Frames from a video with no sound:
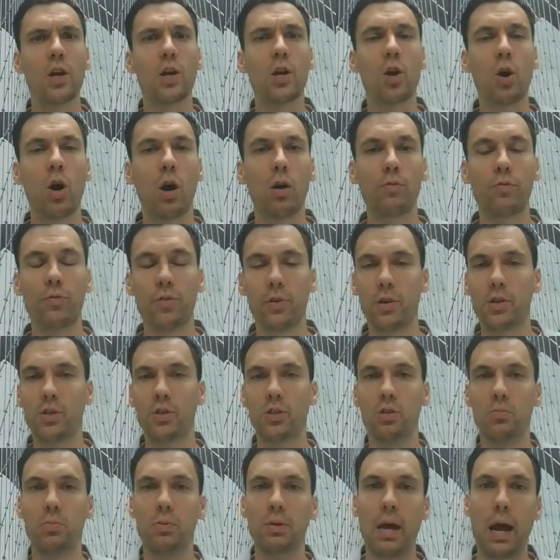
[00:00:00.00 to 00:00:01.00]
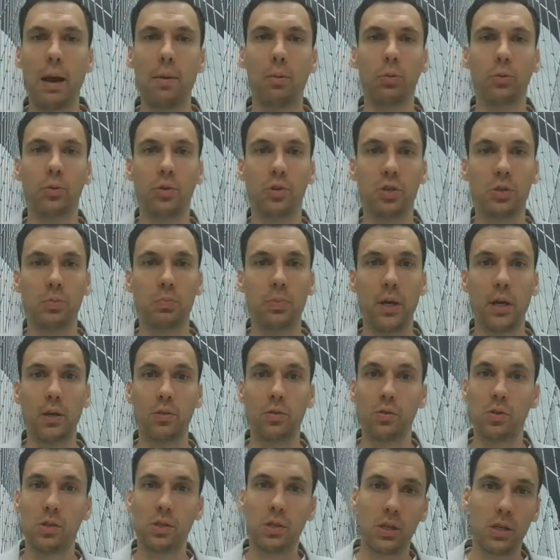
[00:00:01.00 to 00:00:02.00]
confidence to be able to speak
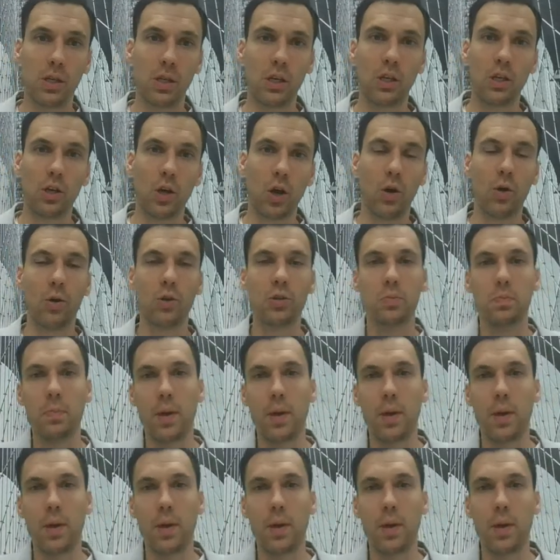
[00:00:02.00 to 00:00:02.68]
to CEOs,